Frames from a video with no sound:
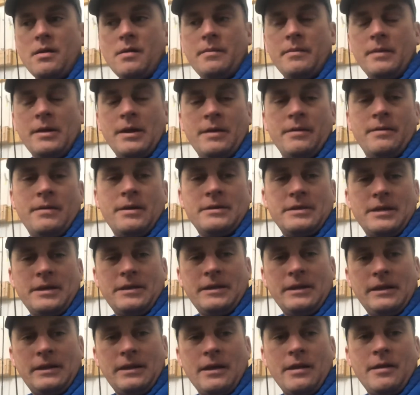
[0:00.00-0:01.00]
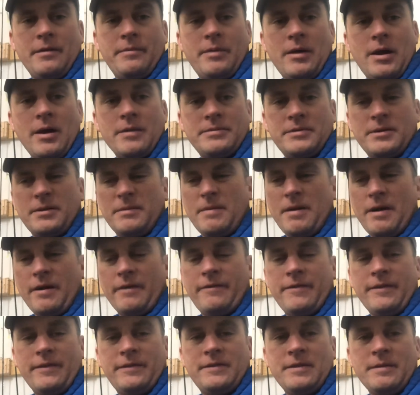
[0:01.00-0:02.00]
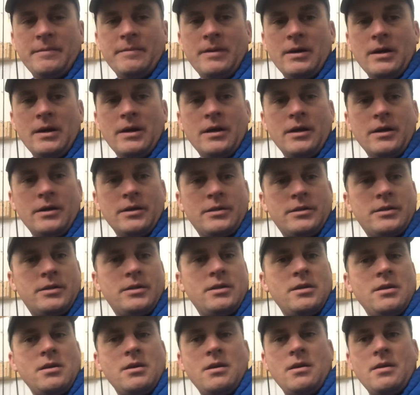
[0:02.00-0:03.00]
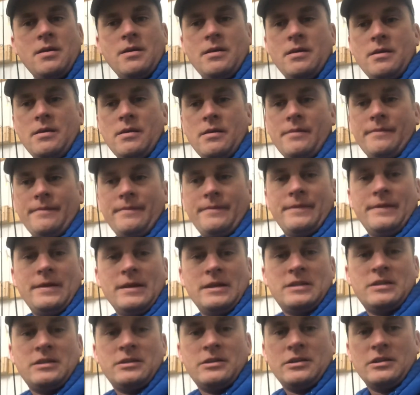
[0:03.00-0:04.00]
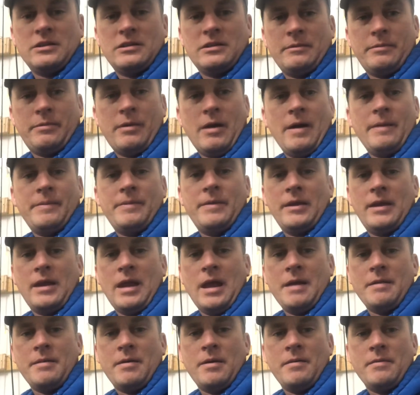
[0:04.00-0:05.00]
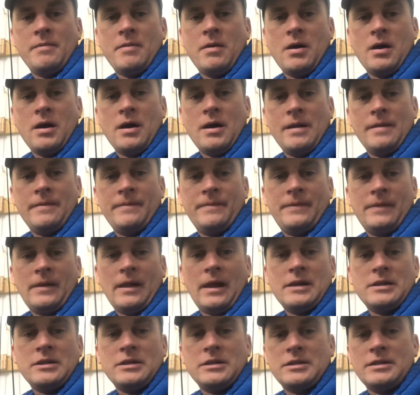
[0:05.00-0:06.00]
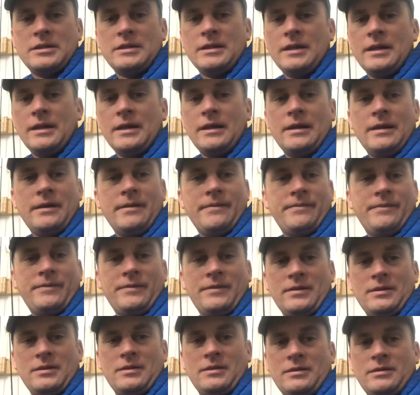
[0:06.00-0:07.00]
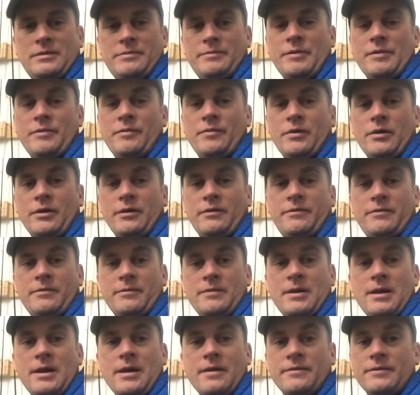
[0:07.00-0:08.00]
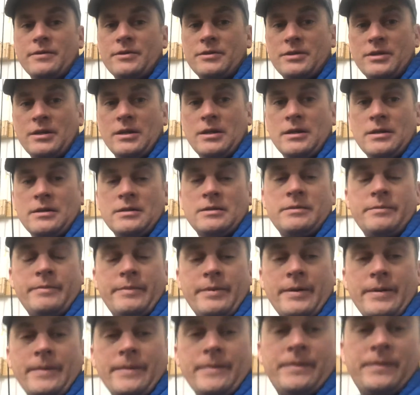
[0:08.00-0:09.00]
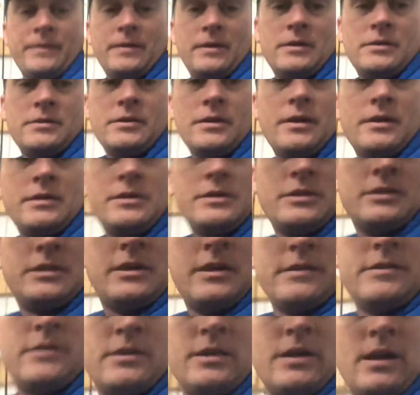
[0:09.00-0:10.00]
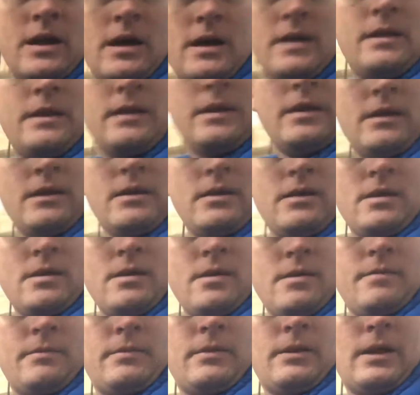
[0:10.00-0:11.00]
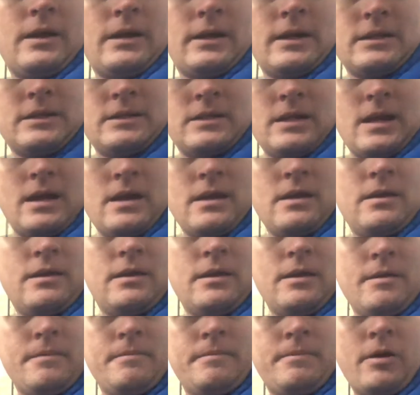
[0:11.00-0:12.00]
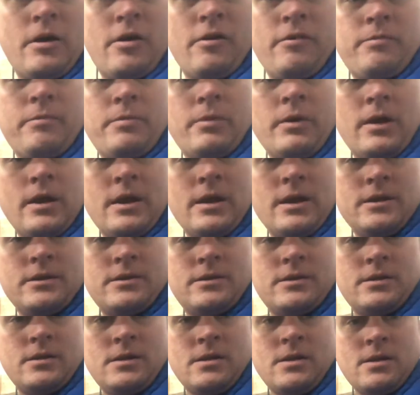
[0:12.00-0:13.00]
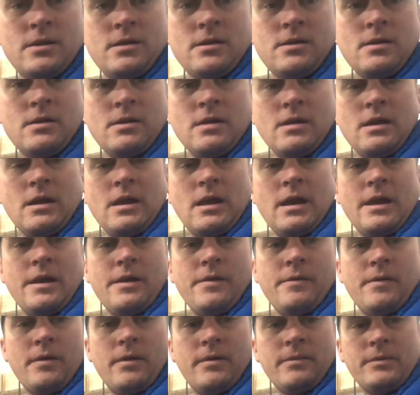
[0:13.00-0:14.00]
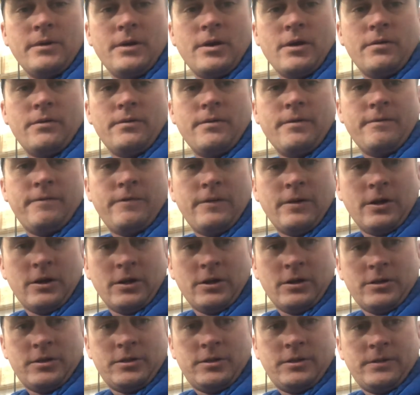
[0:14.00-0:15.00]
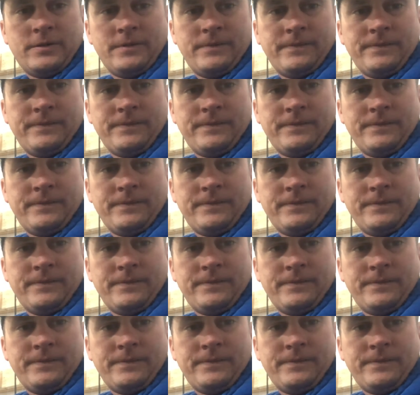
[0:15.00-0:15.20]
Anyways, I think the other props are about 50 bucks. This is just a prop that came on mine. I just did it. It's been work for me ever since. But so it just gives you an idea. But like I say, get both blades and you want them to go reverse.